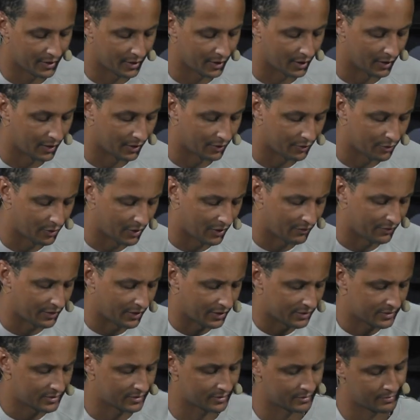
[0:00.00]
do you have
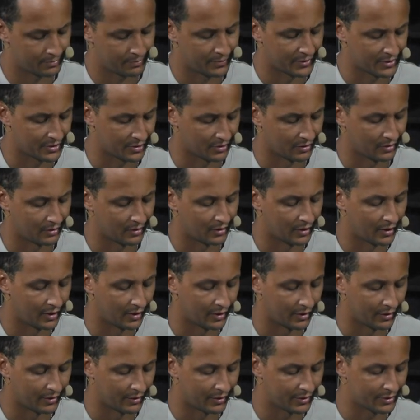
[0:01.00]
any special
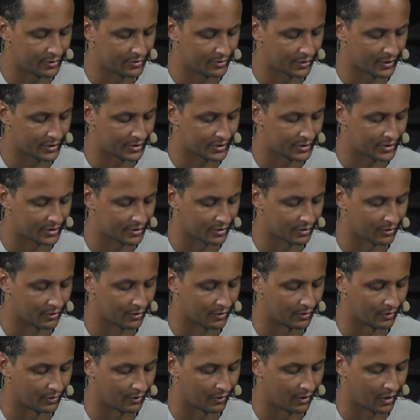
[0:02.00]
interests
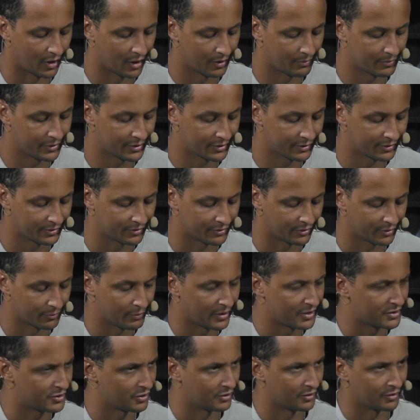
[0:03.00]
or hobbies? You
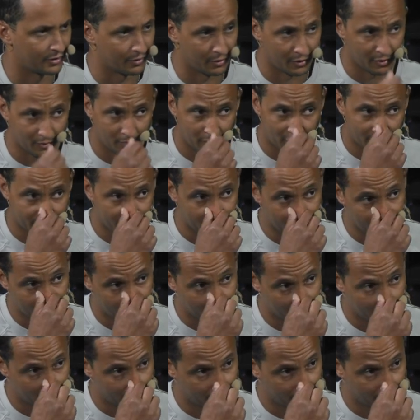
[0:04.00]
mentioned biking.